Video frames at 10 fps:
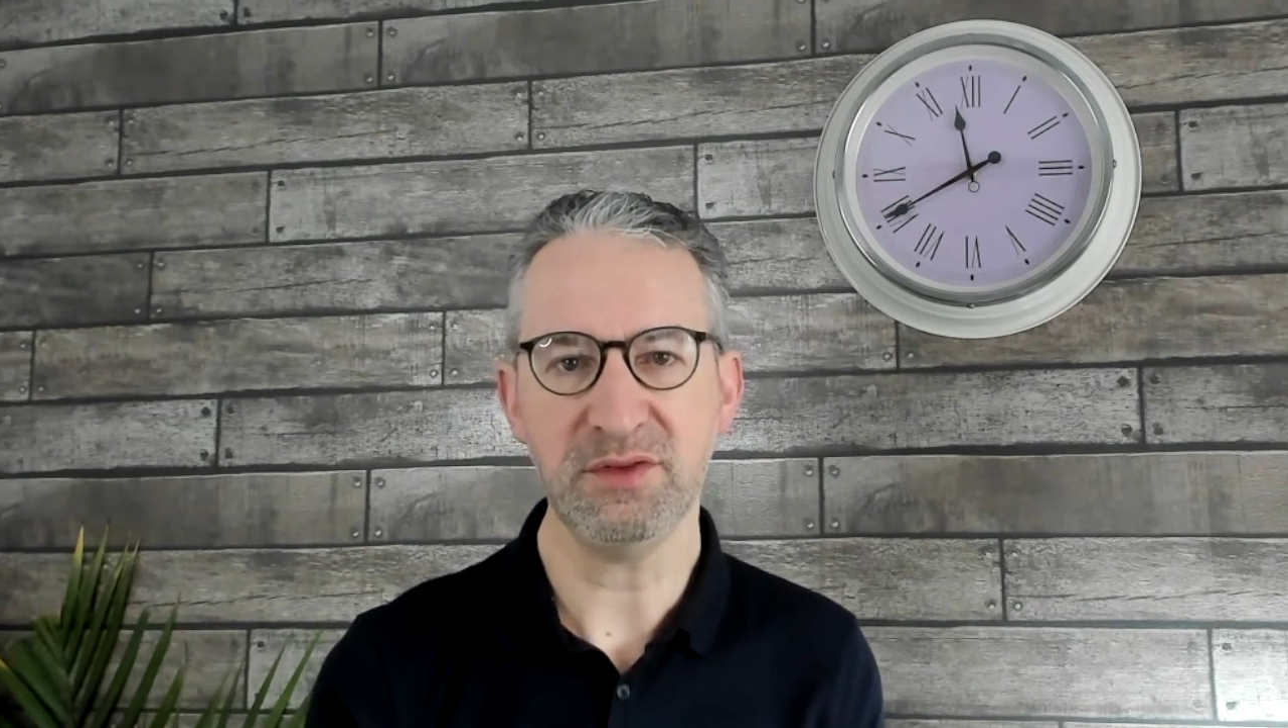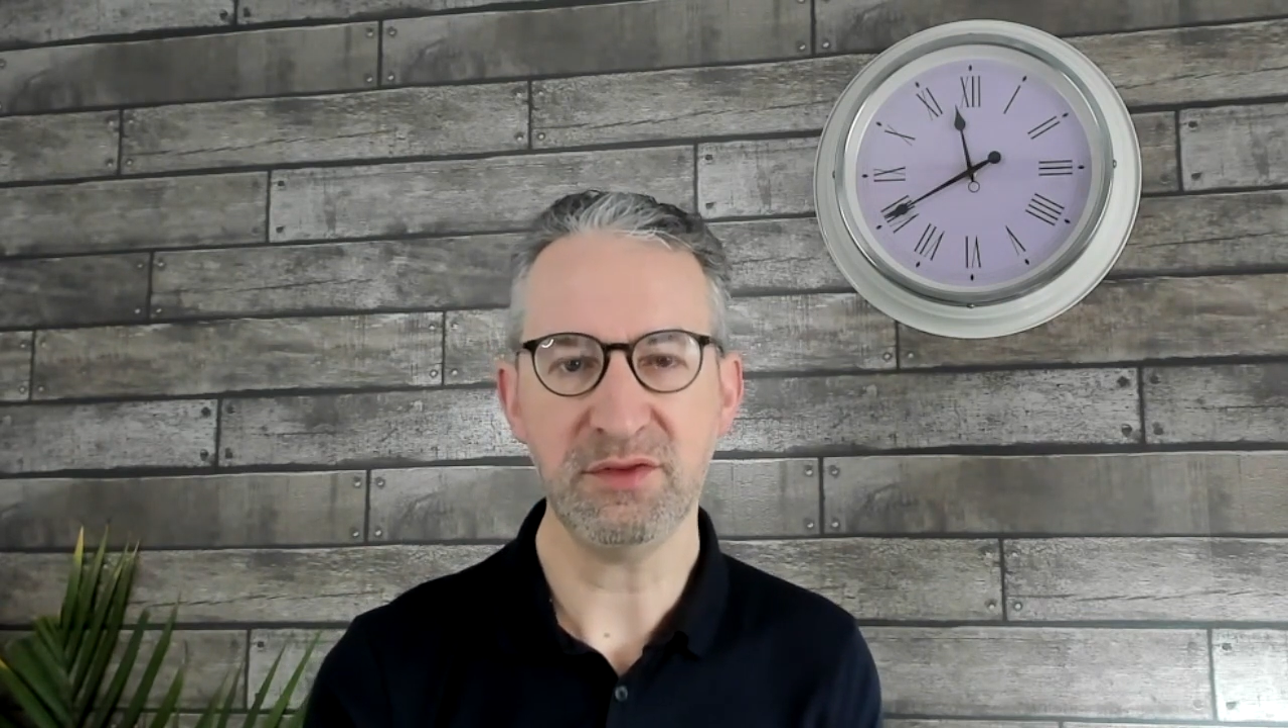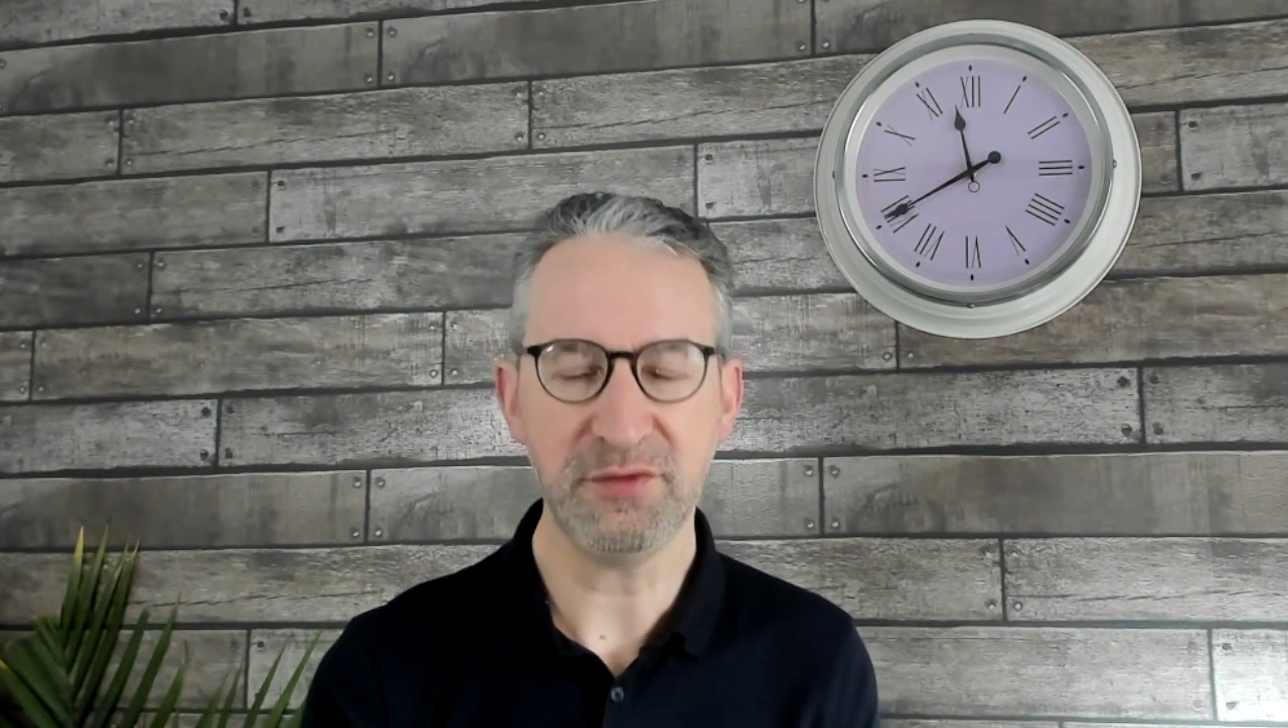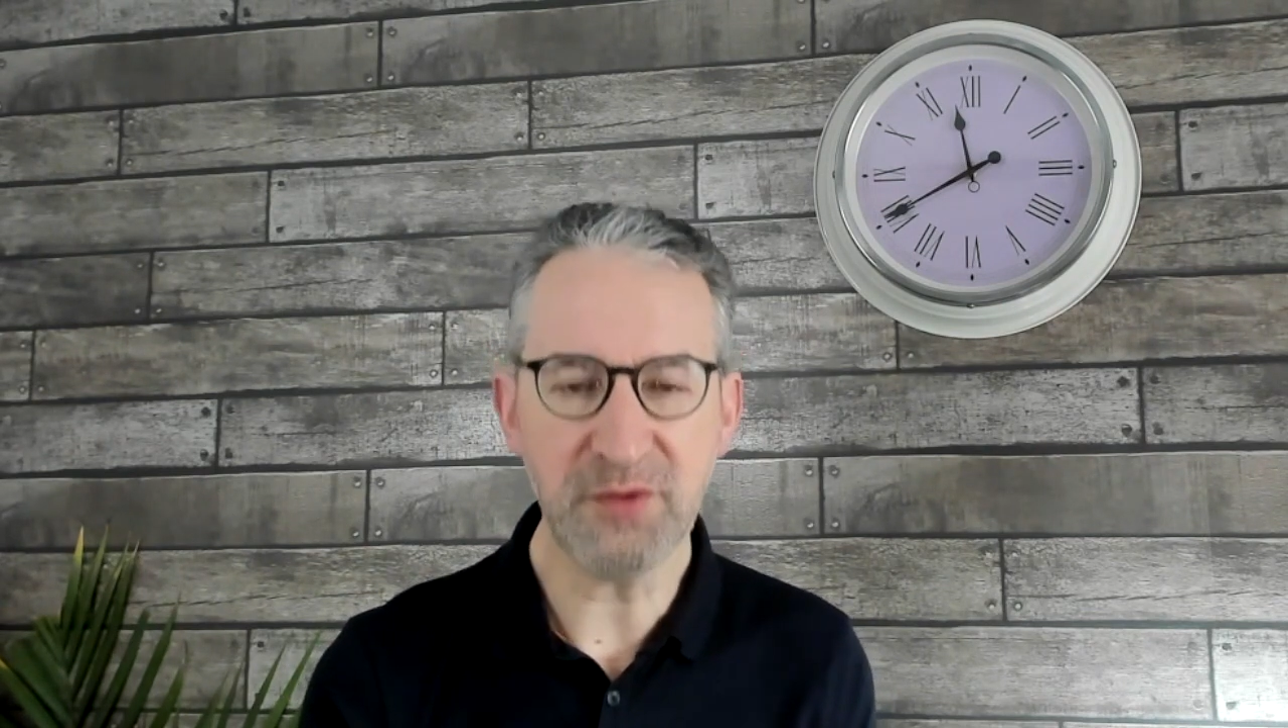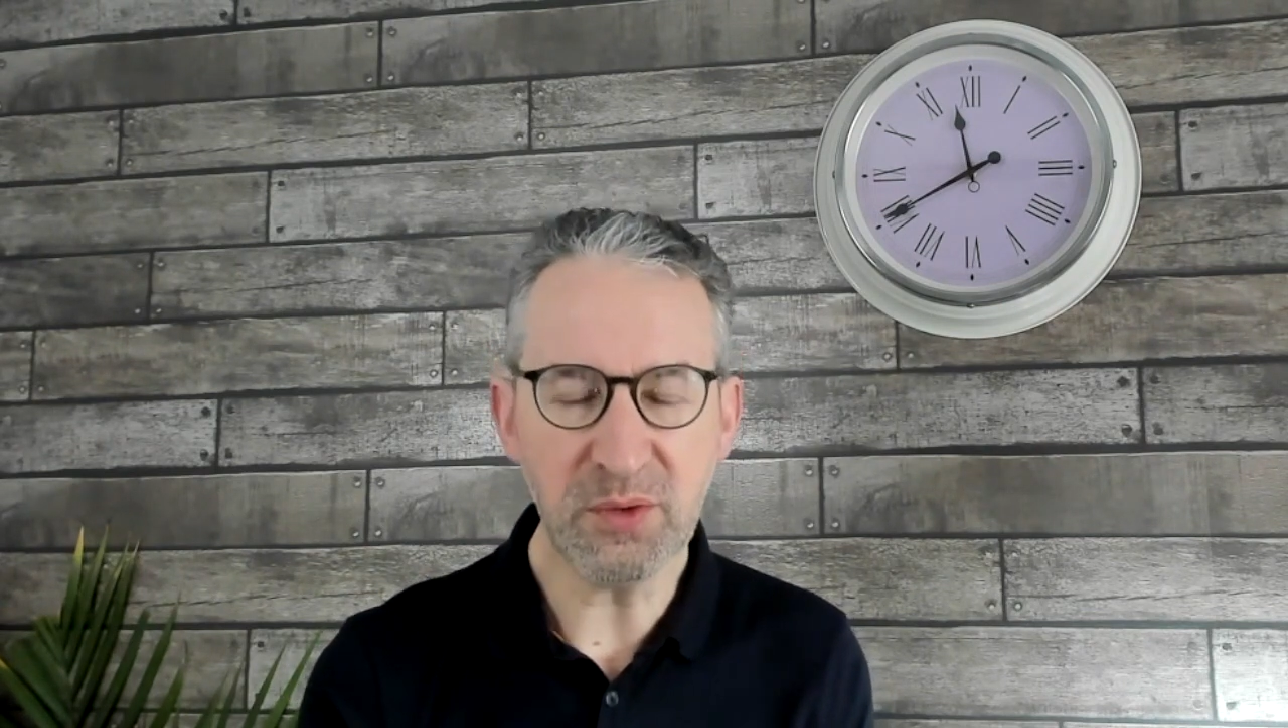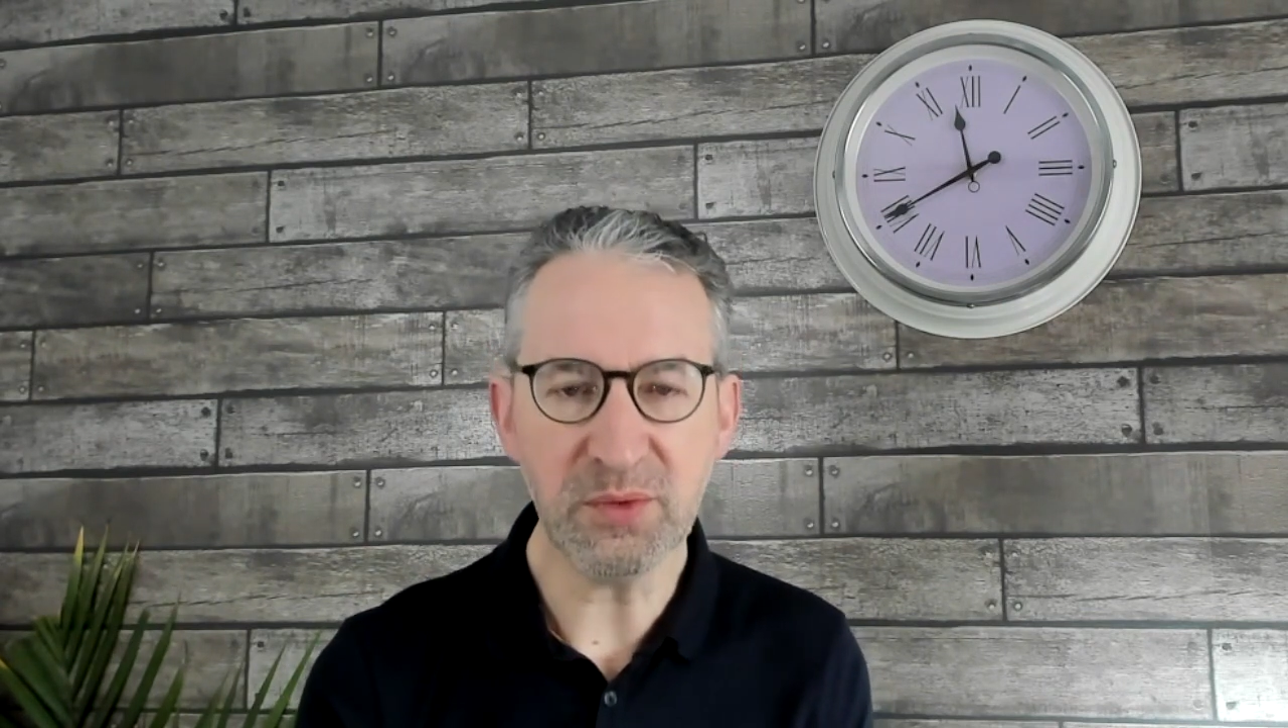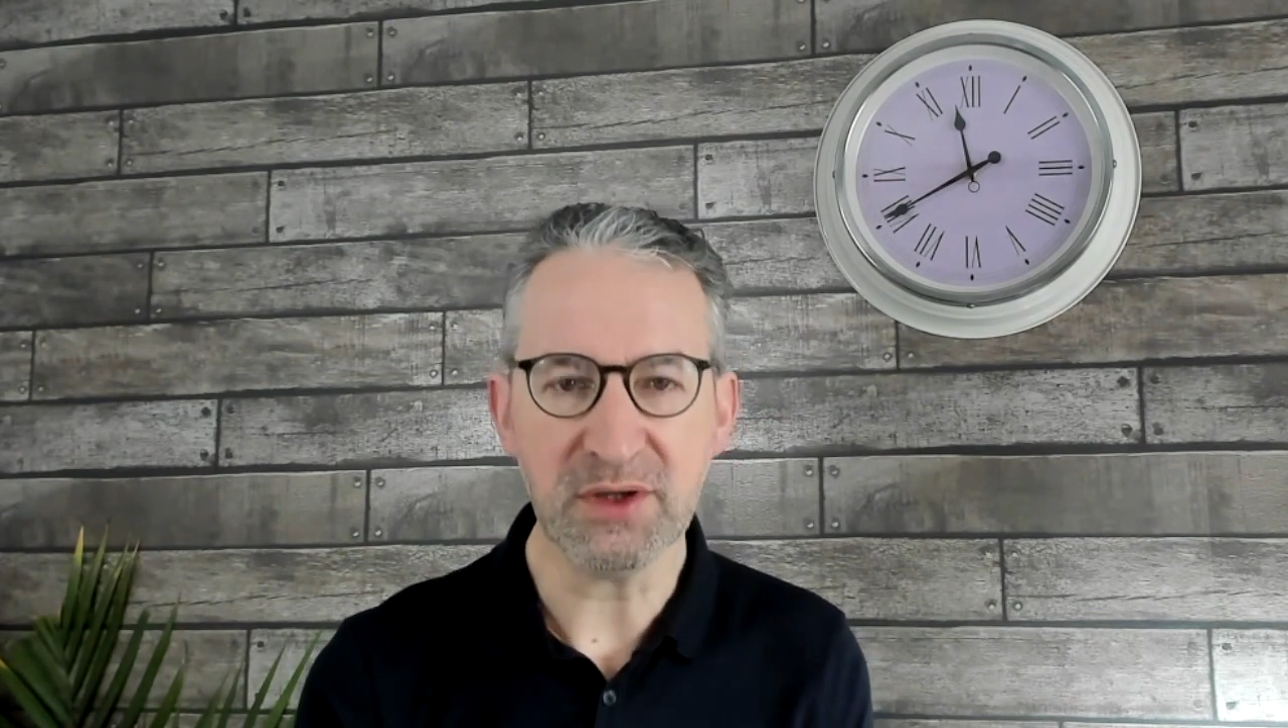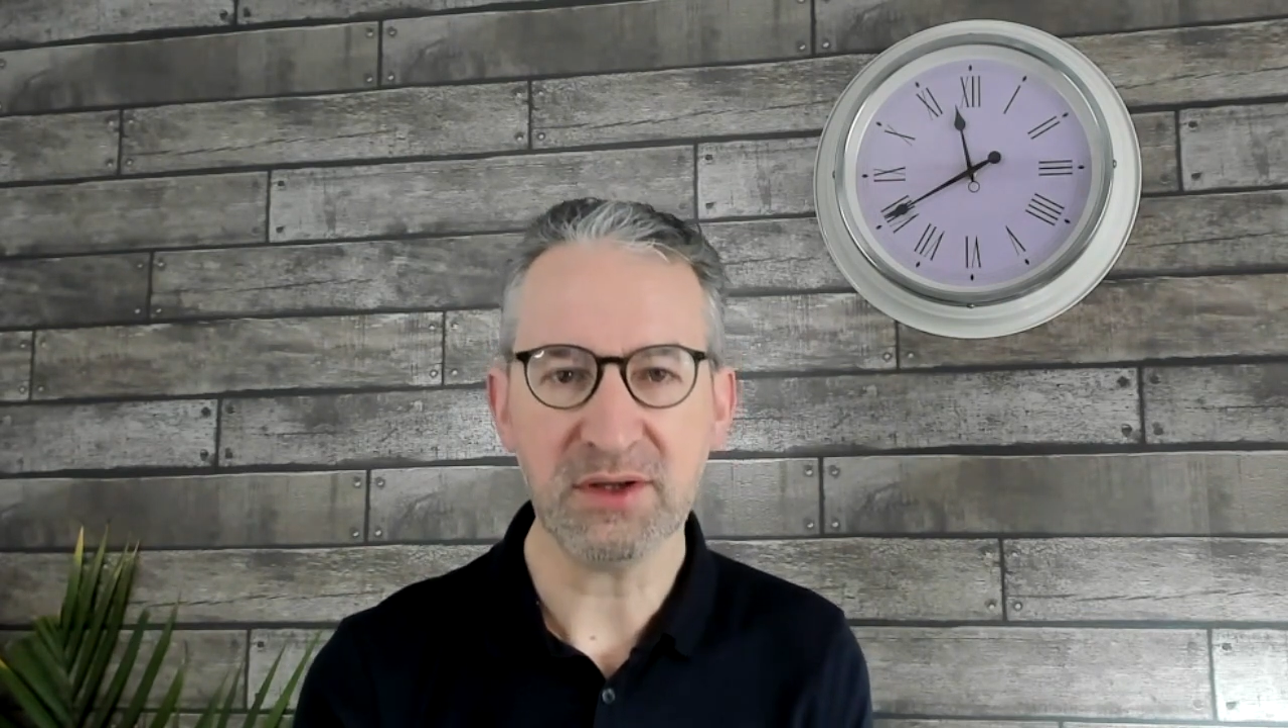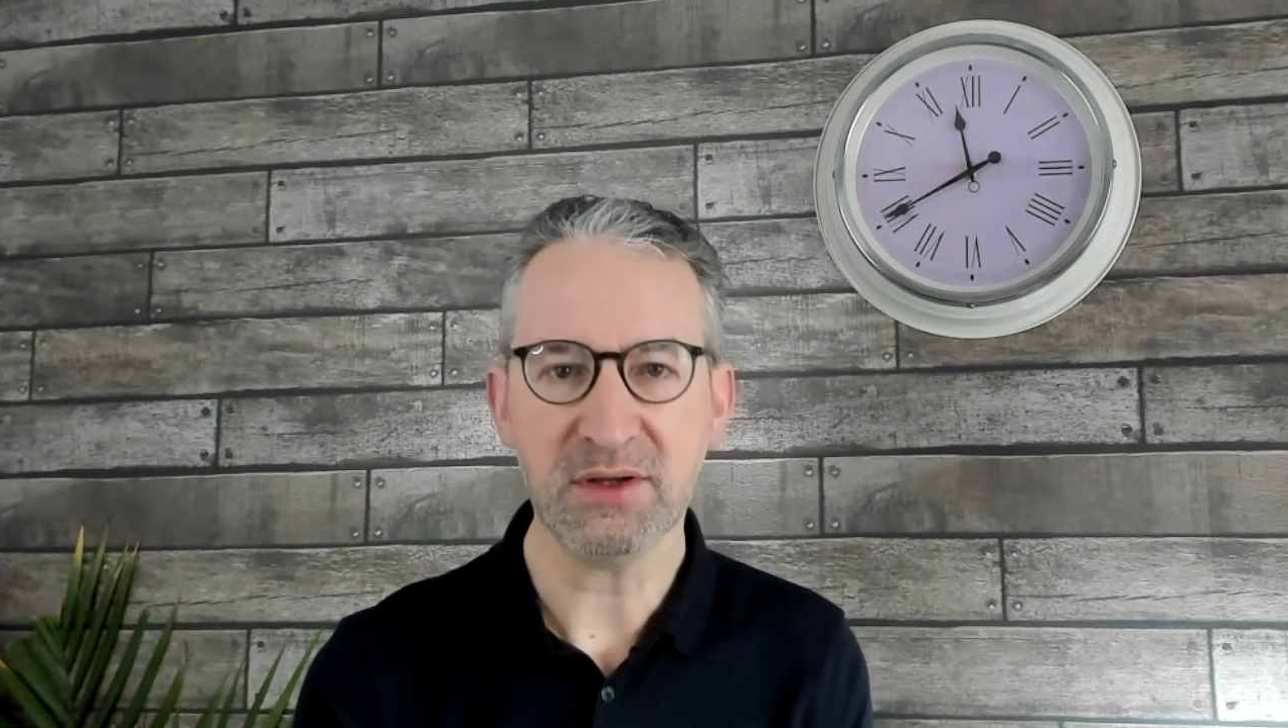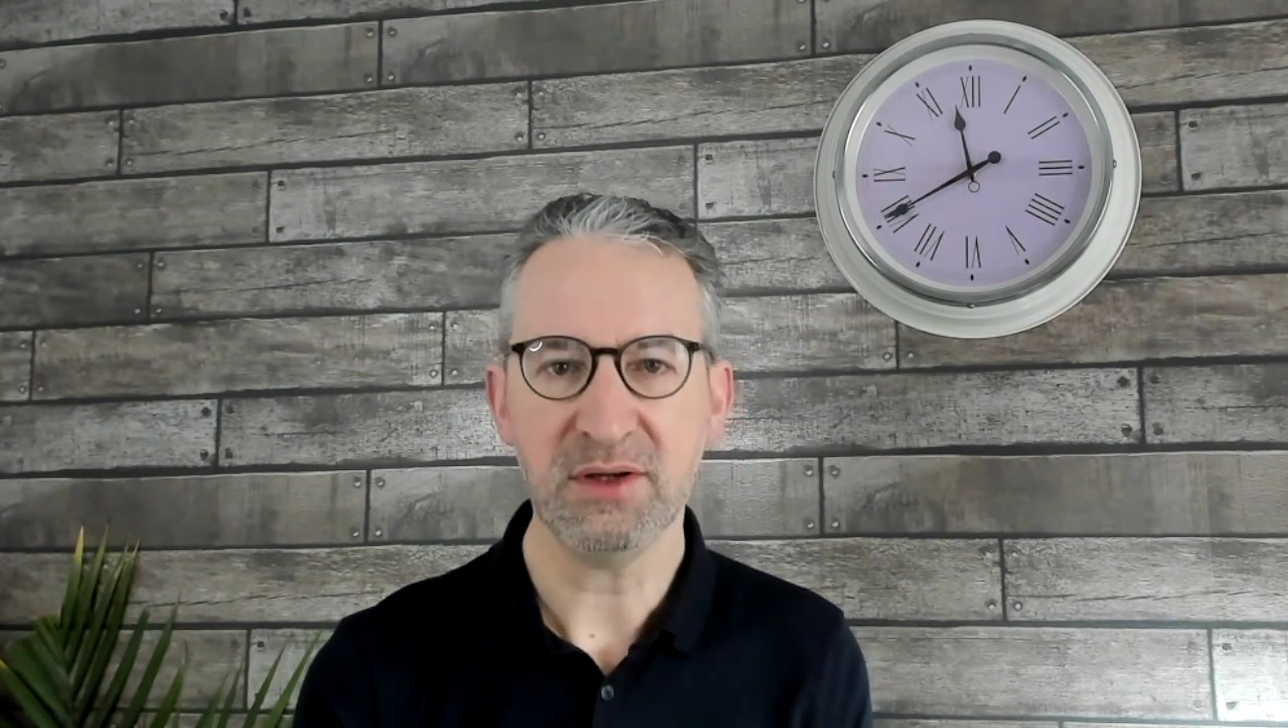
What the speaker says: us forward,